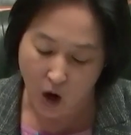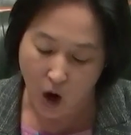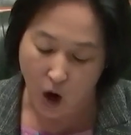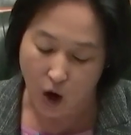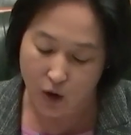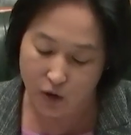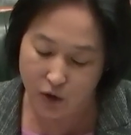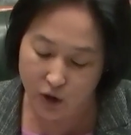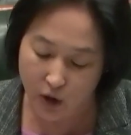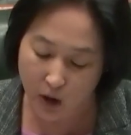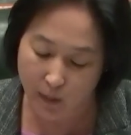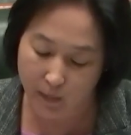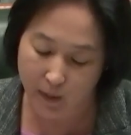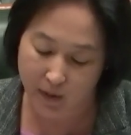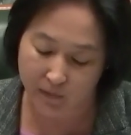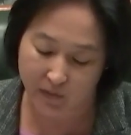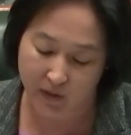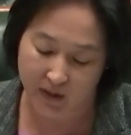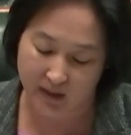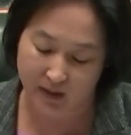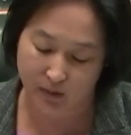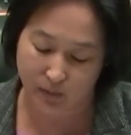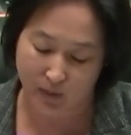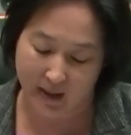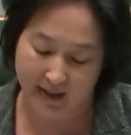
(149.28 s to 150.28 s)
On top of
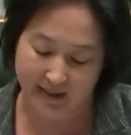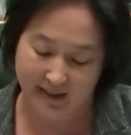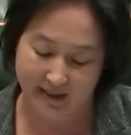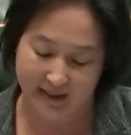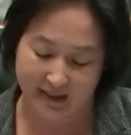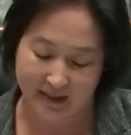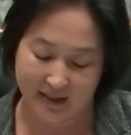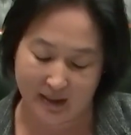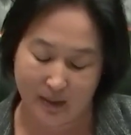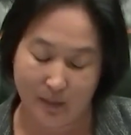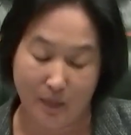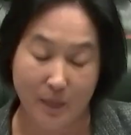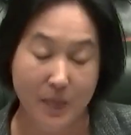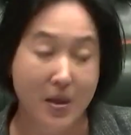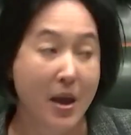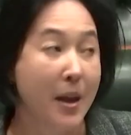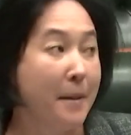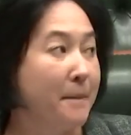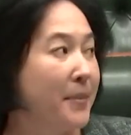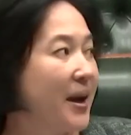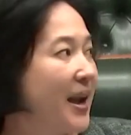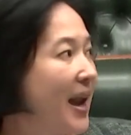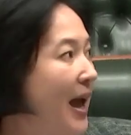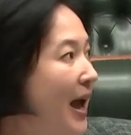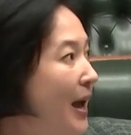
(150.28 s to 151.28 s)
this racism,
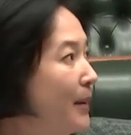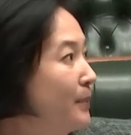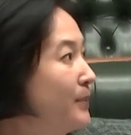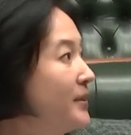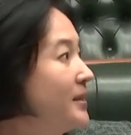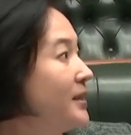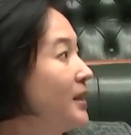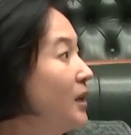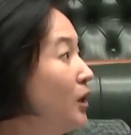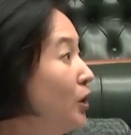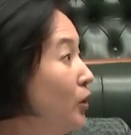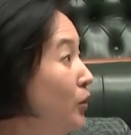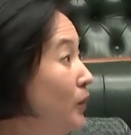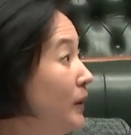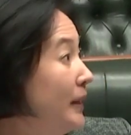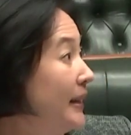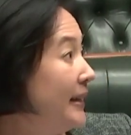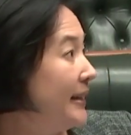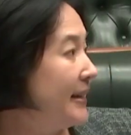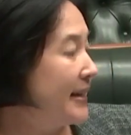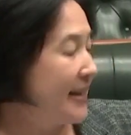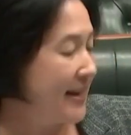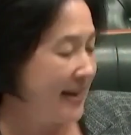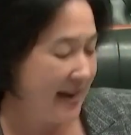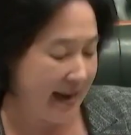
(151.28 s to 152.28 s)
but
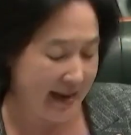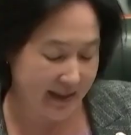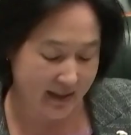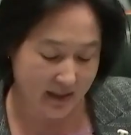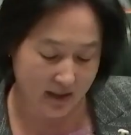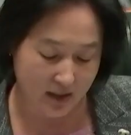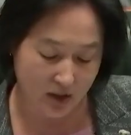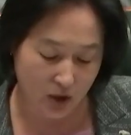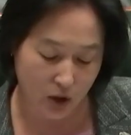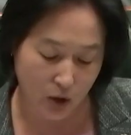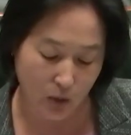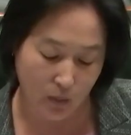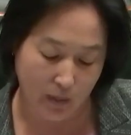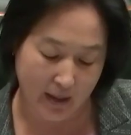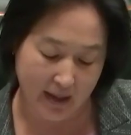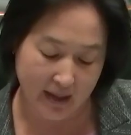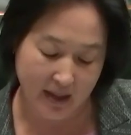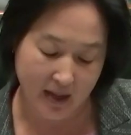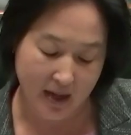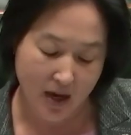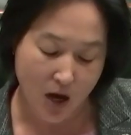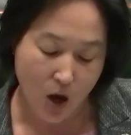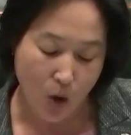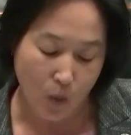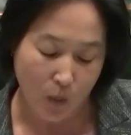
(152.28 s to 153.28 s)
absolutely connected to
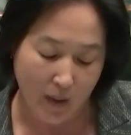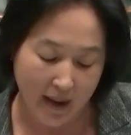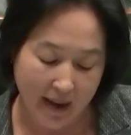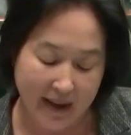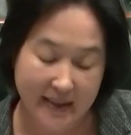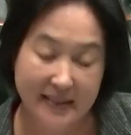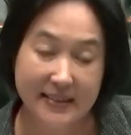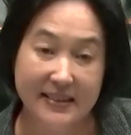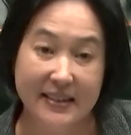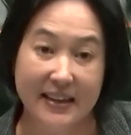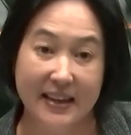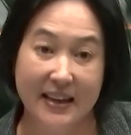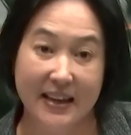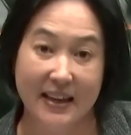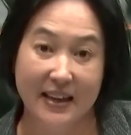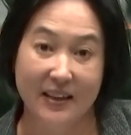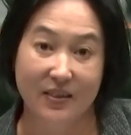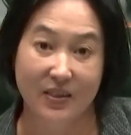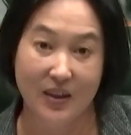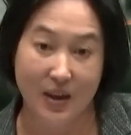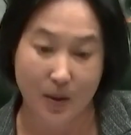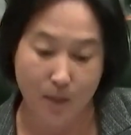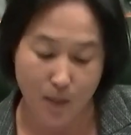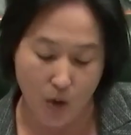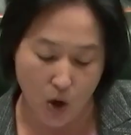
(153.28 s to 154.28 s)
it, we are seeing
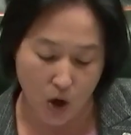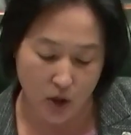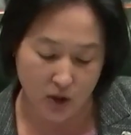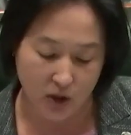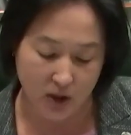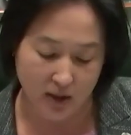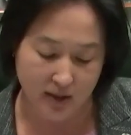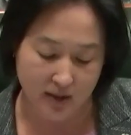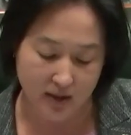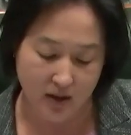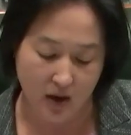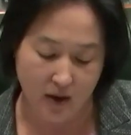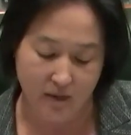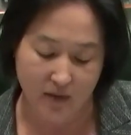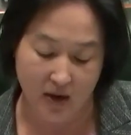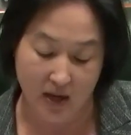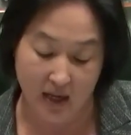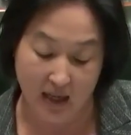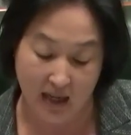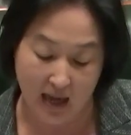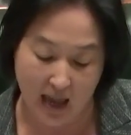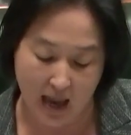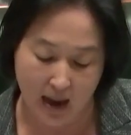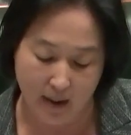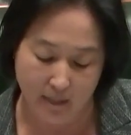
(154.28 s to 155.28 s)
the emergence of an
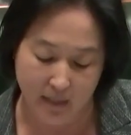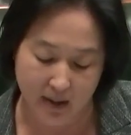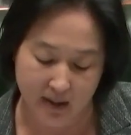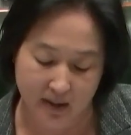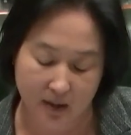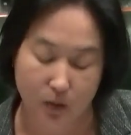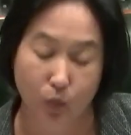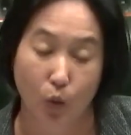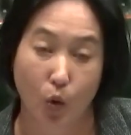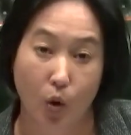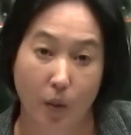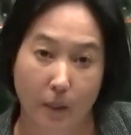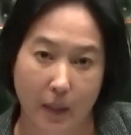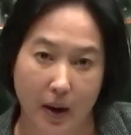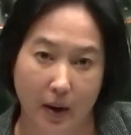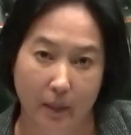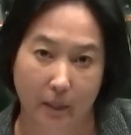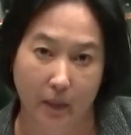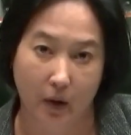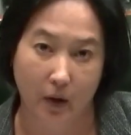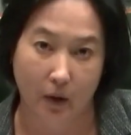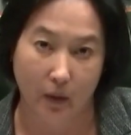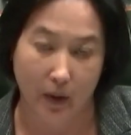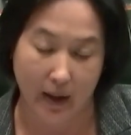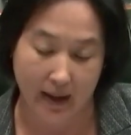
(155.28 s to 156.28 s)
alarmist
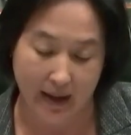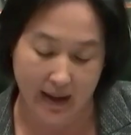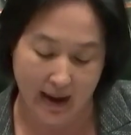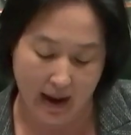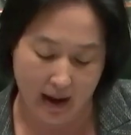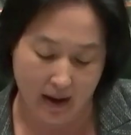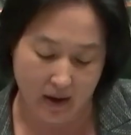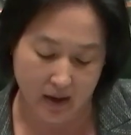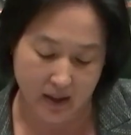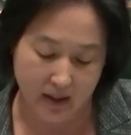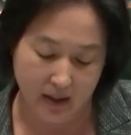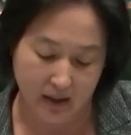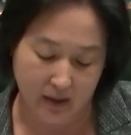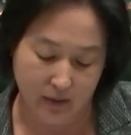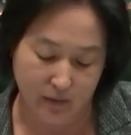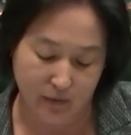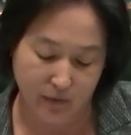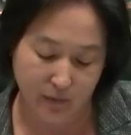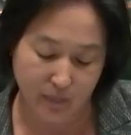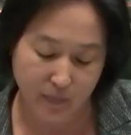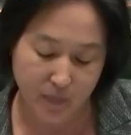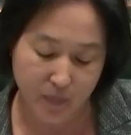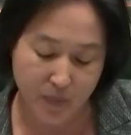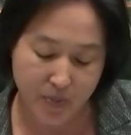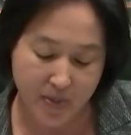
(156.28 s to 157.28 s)
warmongering narrative,
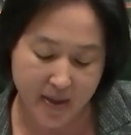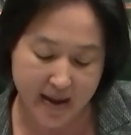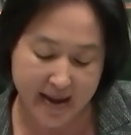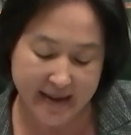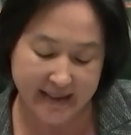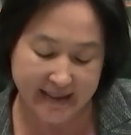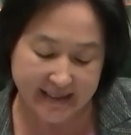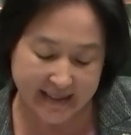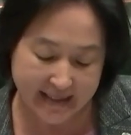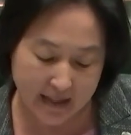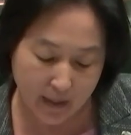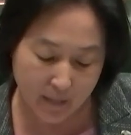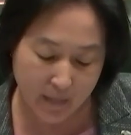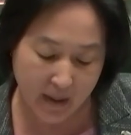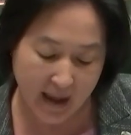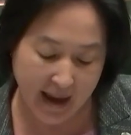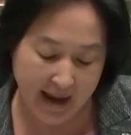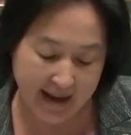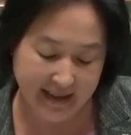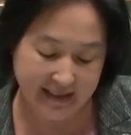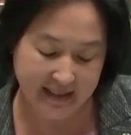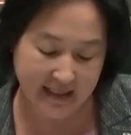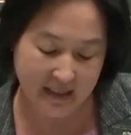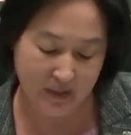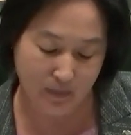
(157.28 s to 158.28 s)
in some
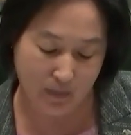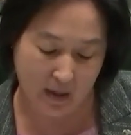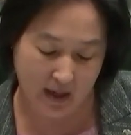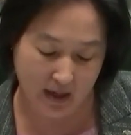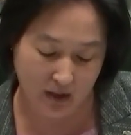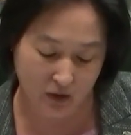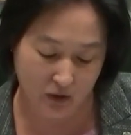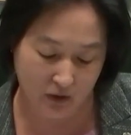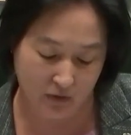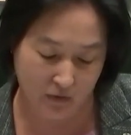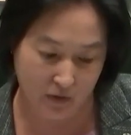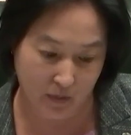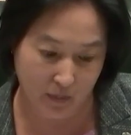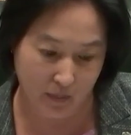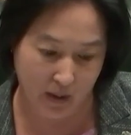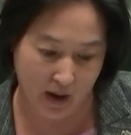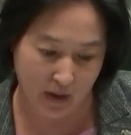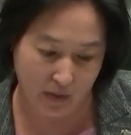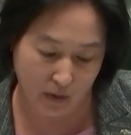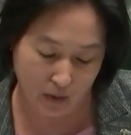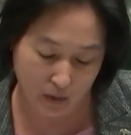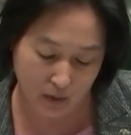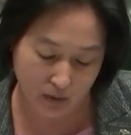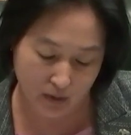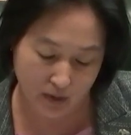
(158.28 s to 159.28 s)
cases being driven by
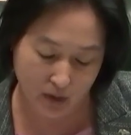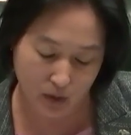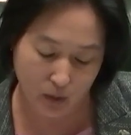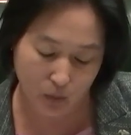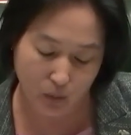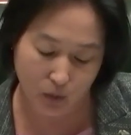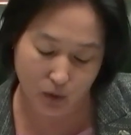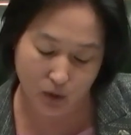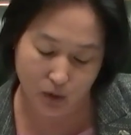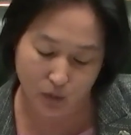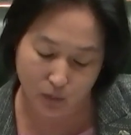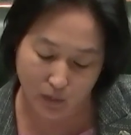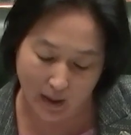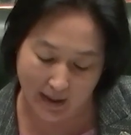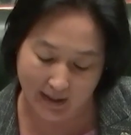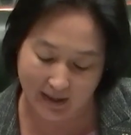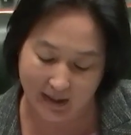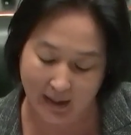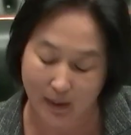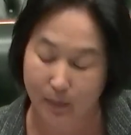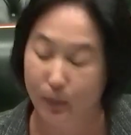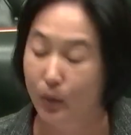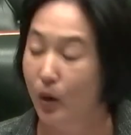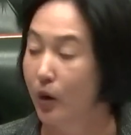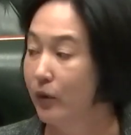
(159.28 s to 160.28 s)
those who will
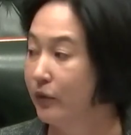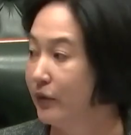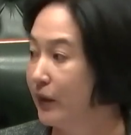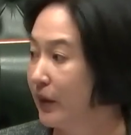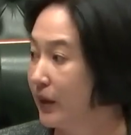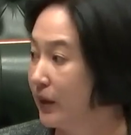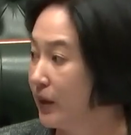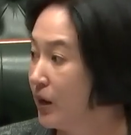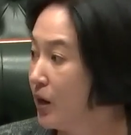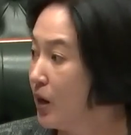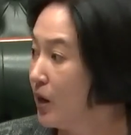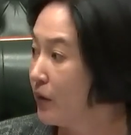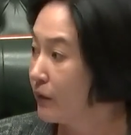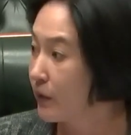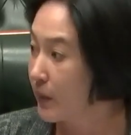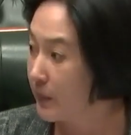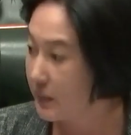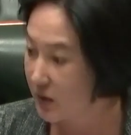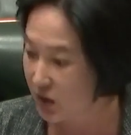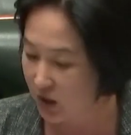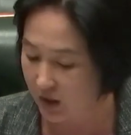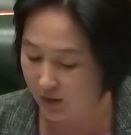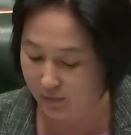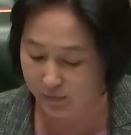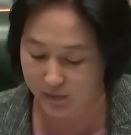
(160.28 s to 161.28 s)
directly profit from
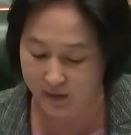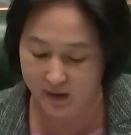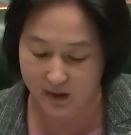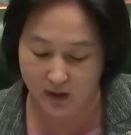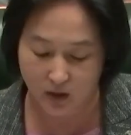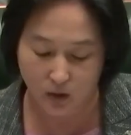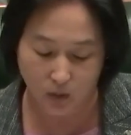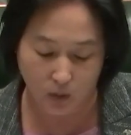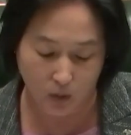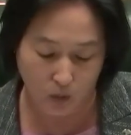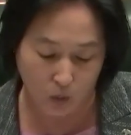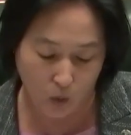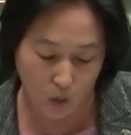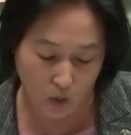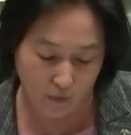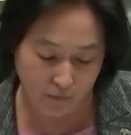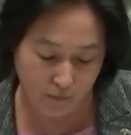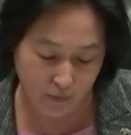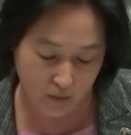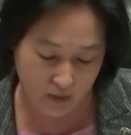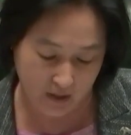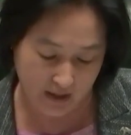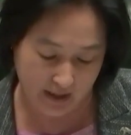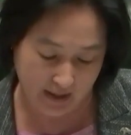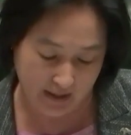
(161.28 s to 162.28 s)
shifts to a war
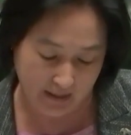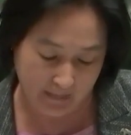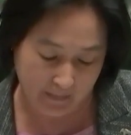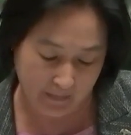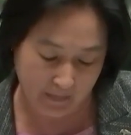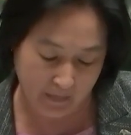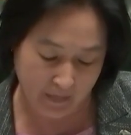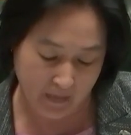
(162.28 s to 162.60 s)
footing.